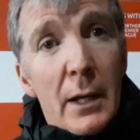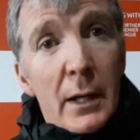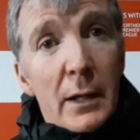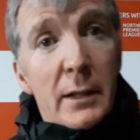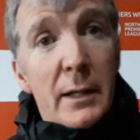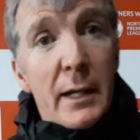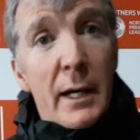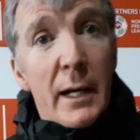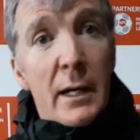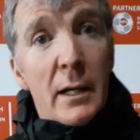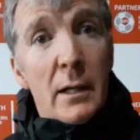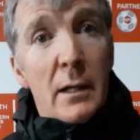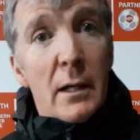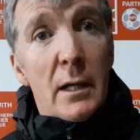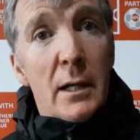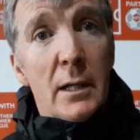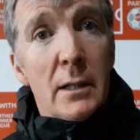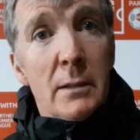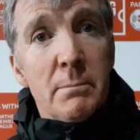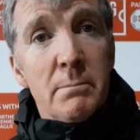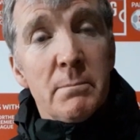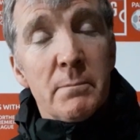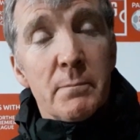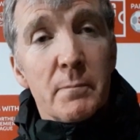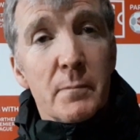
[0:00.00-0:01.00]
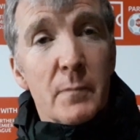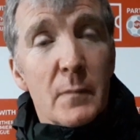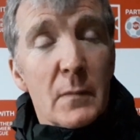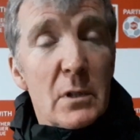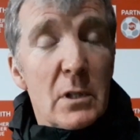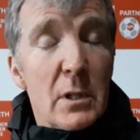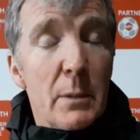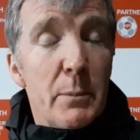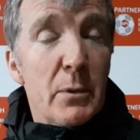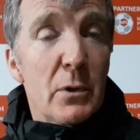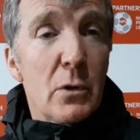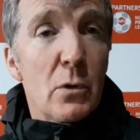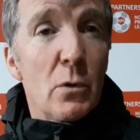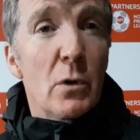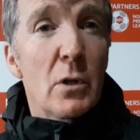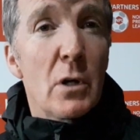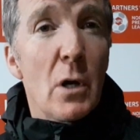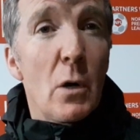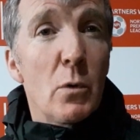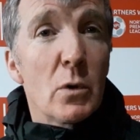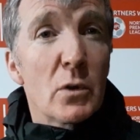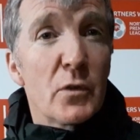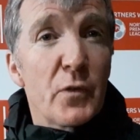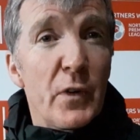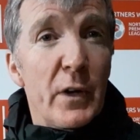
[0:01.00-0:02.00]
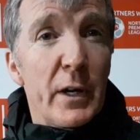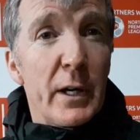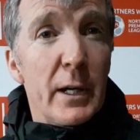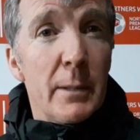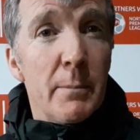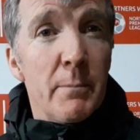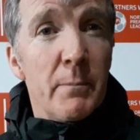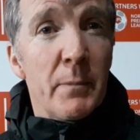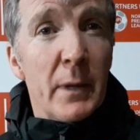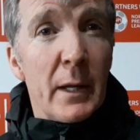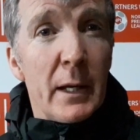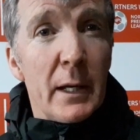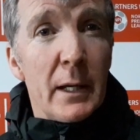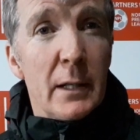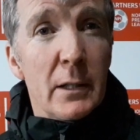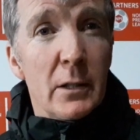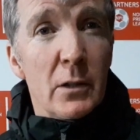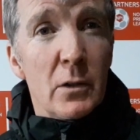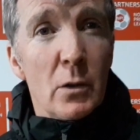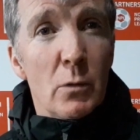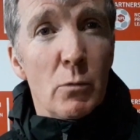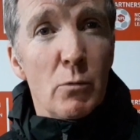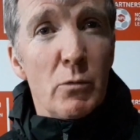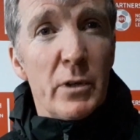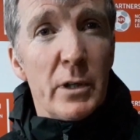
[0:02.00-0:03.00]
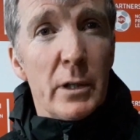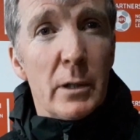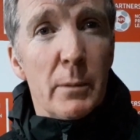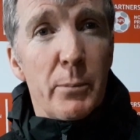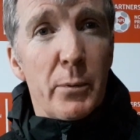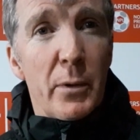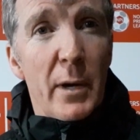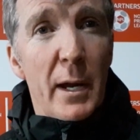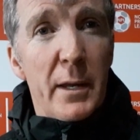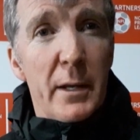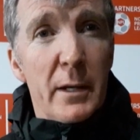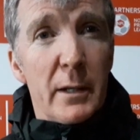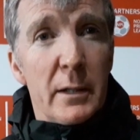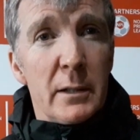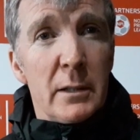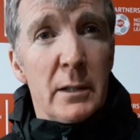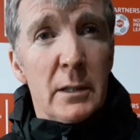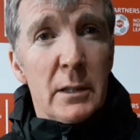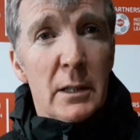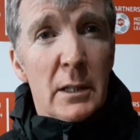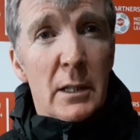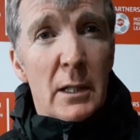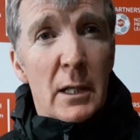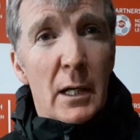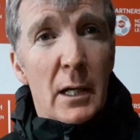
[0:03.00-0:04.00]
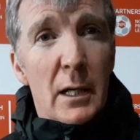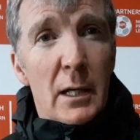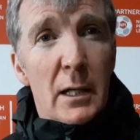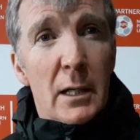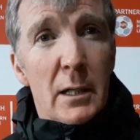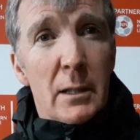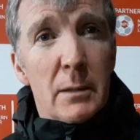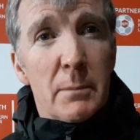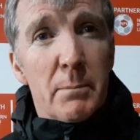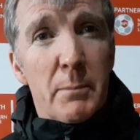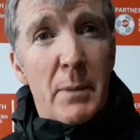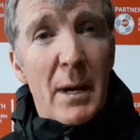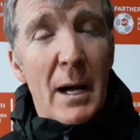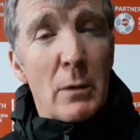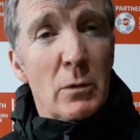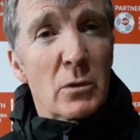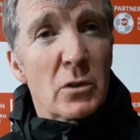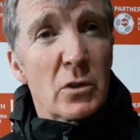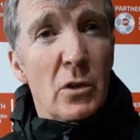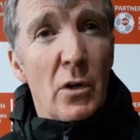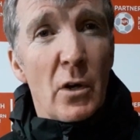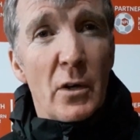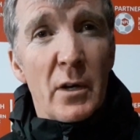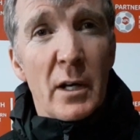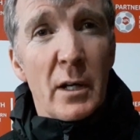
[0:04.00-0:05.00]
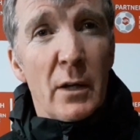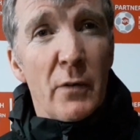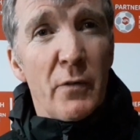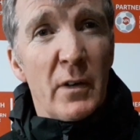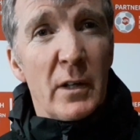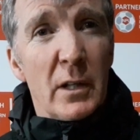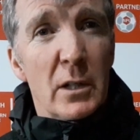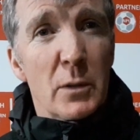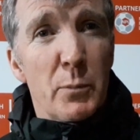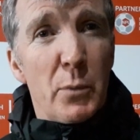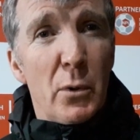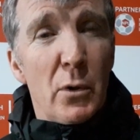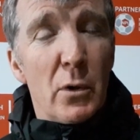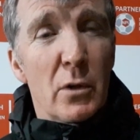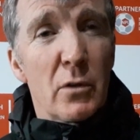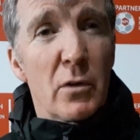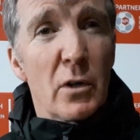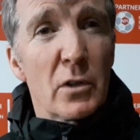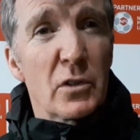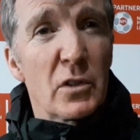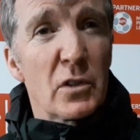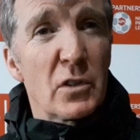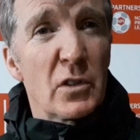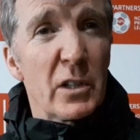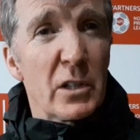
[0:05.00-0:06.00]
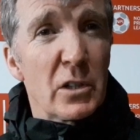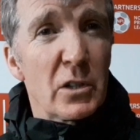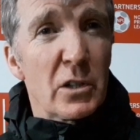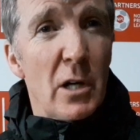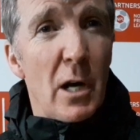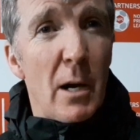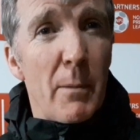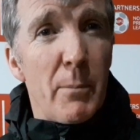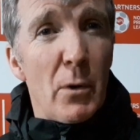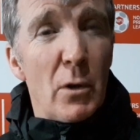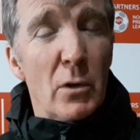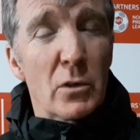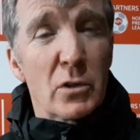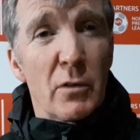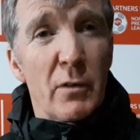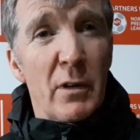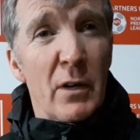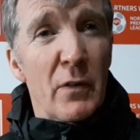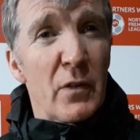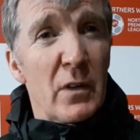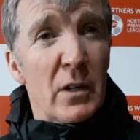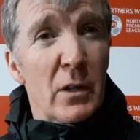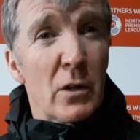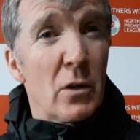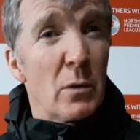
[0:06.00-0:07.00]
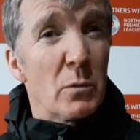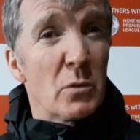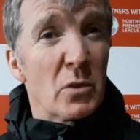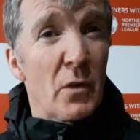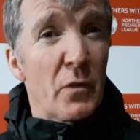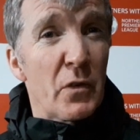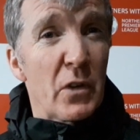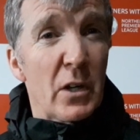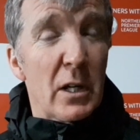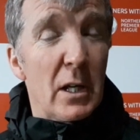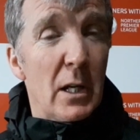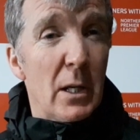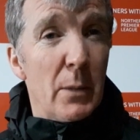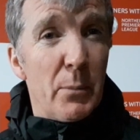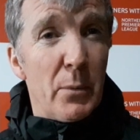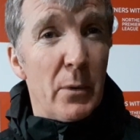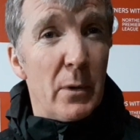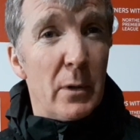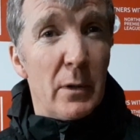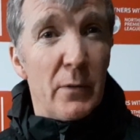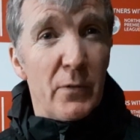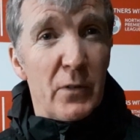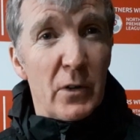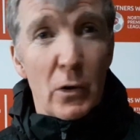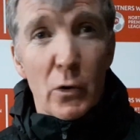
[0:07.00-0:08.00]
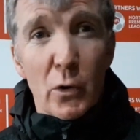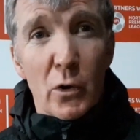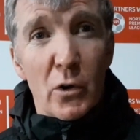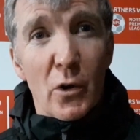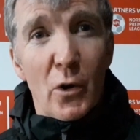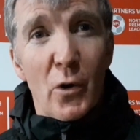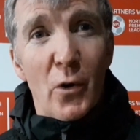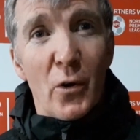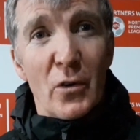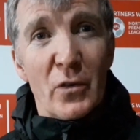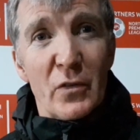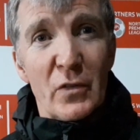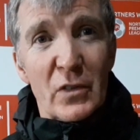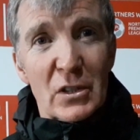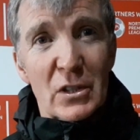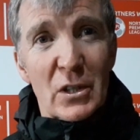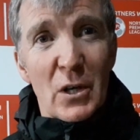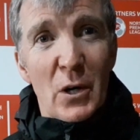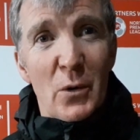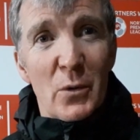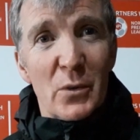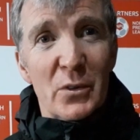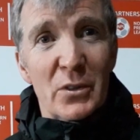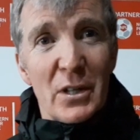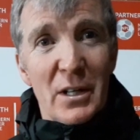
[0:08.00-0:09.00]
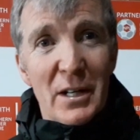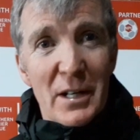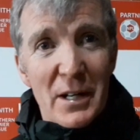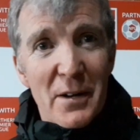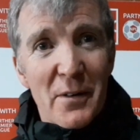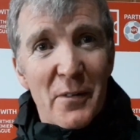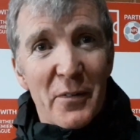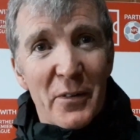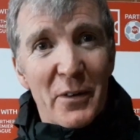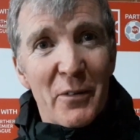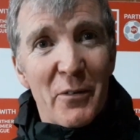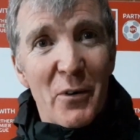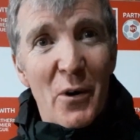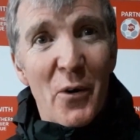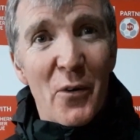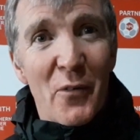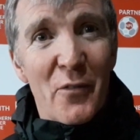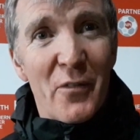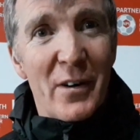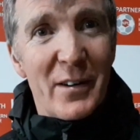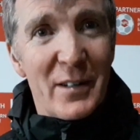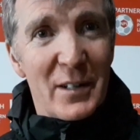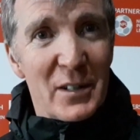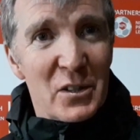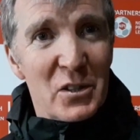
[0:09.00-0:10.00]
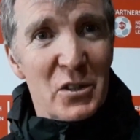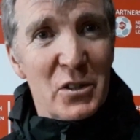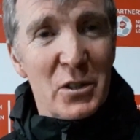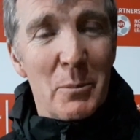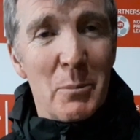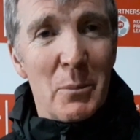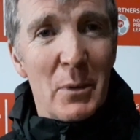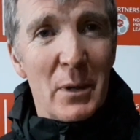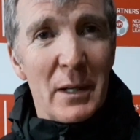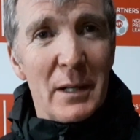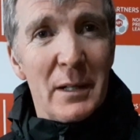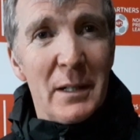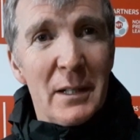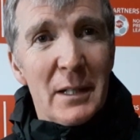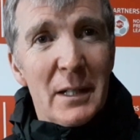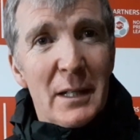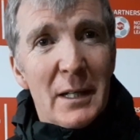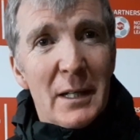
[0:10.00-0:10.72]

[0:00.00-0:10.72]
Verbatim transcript: Yeah, um, typical goals for him. Uh, you know, real predator. Uh, pouncing on anything that's put across the six-yard box or anything that comes off the keeper. If you look at all of his goals, they're all very similar.